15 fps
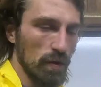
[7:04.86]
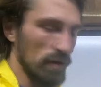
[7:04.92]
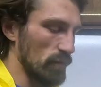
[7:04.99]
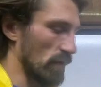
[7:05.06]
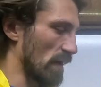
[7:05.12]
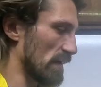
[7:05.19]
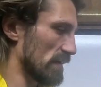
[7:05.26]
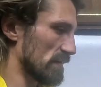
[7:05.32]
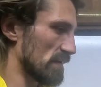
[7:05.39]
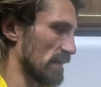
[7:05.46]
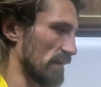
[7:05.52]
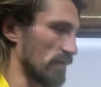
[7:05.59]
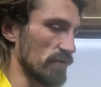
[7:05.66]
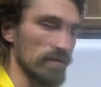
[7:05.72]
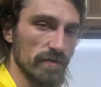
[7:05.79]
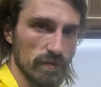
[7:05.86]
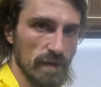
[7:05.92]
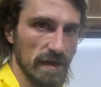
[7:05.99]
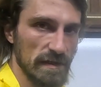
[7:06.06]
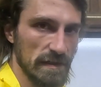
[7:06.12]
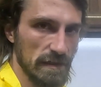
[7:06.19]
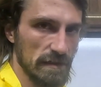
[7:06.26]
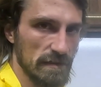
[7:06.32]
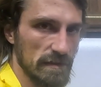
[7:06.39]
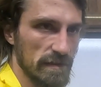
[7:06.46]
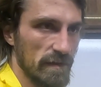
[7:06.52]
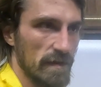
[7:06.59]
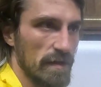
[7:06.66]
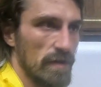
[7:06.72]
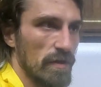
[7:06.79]
wood products like your 2x10s,
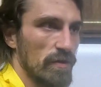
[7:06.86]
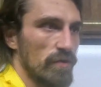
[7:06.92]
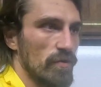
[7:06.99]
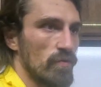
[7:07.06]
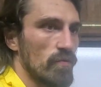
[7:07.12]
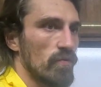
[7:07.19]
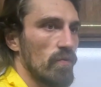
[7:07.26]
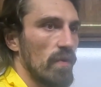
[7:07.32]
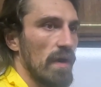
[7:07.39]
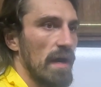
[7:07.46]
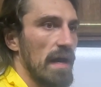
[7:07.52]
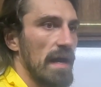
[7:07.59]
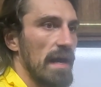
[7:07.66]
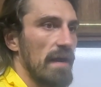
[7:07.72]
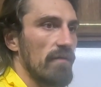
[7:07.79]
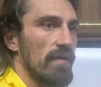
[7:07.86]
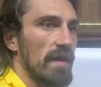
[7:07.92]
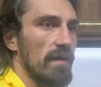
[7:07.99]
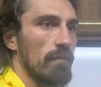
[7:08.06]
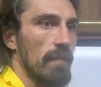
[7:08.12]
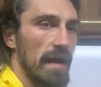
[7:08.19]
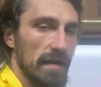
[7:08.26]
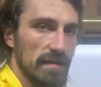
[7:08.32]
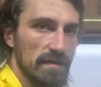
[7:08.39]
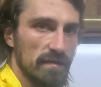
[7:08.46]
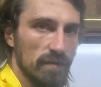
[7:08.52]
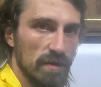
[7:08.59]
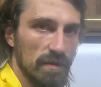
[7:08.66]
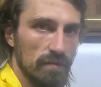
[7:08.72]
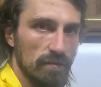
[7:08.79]
you have a
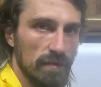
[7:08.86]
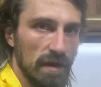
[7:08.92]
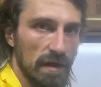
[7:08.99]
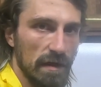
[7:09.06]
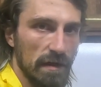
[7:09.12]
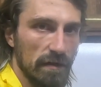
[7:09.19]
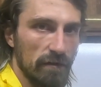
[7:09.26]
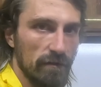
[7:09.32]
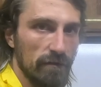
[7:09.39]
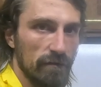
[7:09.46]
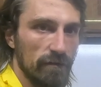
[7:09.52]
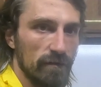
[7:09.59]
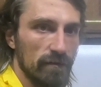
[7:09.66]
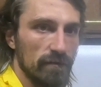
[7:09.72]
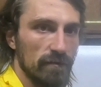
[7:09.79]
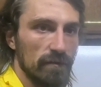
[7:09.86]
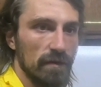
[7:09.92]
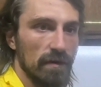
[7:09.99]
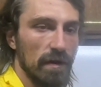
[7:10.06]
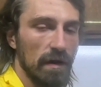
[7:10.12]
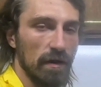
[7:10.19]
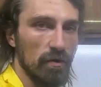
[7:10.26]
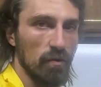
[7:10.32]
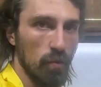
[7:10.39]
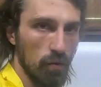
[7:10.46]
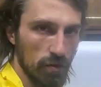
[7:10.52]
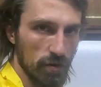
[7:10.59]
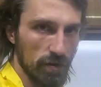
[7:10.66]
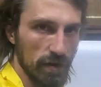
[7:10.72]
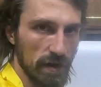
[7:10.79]
maximum of a
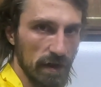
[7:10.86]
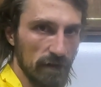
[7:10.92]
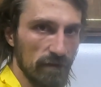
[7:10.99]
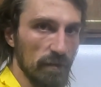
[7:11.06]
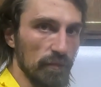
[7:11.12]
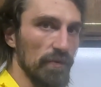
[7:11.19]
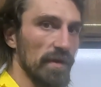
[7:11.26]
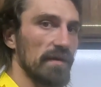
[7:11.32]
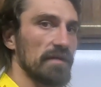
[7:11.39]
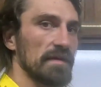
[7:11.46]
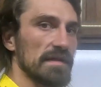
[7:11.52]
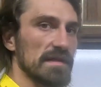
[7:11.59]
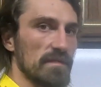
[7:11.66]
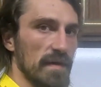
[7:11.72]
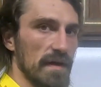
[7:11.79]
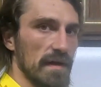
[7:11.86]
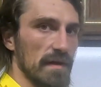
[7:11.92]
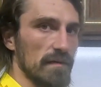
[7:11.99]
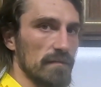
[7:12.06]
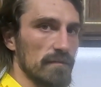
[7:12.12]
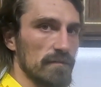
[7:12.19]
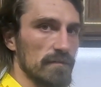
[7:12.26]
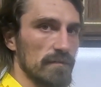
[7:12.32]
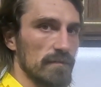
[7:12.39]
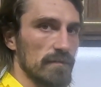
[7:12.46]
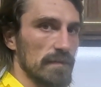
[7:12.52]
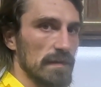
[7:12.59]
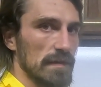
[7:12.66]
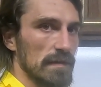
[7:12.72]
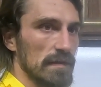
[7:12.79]
quarter of the previous span,
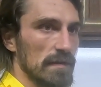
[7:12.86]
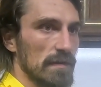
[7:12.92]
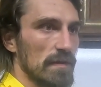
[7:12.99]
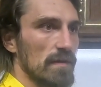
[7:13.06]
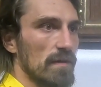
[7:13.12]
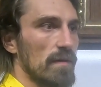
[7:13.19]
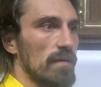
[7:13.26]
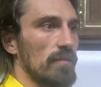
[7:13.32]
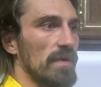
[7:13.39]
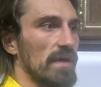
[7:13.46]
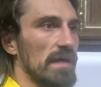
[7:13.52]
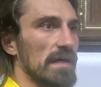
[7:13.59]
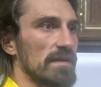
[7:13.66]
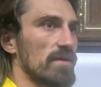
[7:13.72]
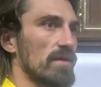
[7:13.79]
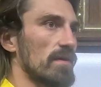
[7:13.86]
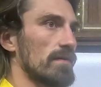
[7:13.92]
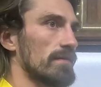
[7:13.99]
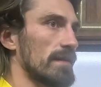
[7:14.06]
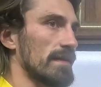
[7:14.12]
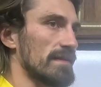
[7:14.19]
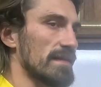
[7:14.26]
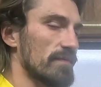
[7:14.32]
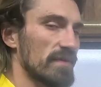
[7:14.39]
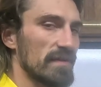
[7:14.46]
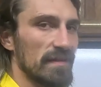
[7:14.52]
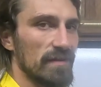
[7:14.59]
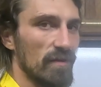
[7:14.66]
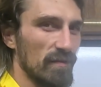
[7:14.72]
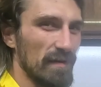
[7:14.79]
but they
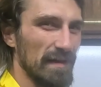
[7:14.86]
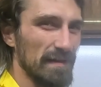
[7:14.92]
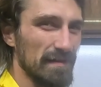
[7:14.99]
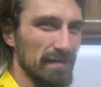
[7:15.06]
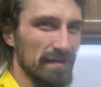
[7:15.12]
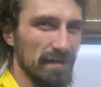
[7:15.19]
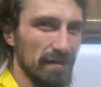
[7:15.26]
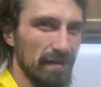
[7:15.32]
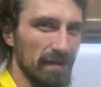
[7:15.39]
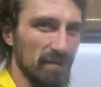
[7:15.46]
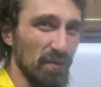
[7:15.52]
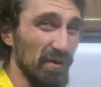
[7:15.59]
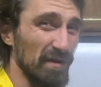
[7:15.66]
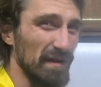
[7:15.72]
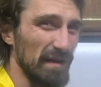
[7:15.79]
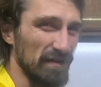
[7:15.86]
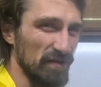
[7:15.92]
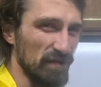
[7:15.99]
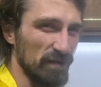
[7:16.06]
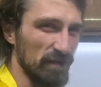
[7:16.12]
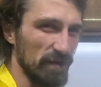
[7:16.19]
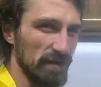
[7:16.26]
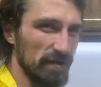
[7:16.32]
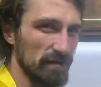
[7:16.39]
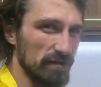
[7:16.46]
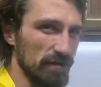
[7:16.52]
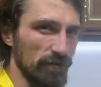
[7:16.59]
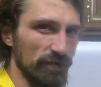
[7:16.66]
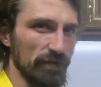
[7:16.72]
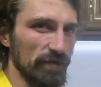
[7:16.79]
typically don't like to see like more than like 2 foot.
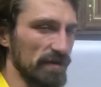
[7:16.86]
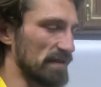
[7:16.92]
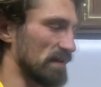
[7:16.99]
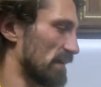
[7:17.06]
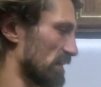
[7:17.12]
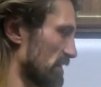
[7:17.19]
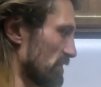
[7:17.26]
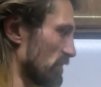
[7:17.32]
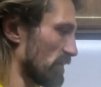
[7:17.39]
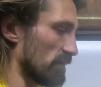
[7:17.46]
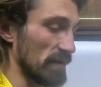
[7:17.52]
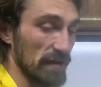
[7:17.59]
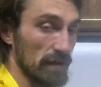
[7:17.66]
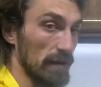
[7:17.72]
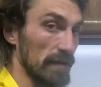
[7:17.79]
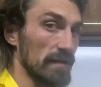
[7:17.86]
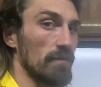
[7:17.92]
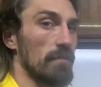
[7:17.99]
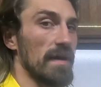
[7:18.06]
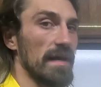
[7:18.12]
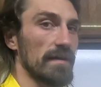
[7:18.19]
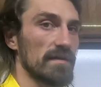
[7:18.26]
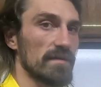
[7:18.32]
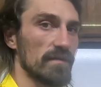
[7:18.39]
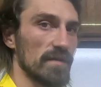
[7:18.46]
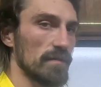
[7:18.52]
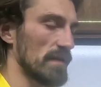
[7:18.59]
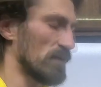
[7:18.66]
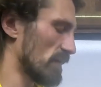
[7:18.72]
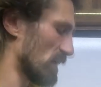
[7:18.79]
2'6" would be like the
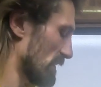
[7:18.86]
maximum I've